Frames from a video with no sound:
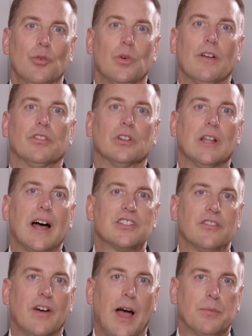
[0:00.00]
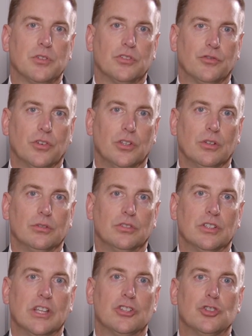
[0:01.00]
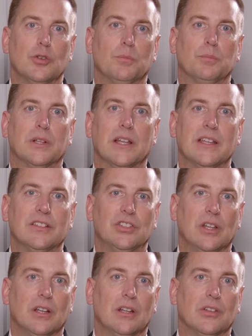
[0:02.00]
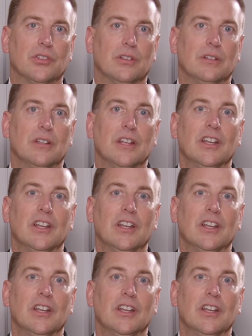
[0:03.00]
we have lots of options for you to get you playing tennis and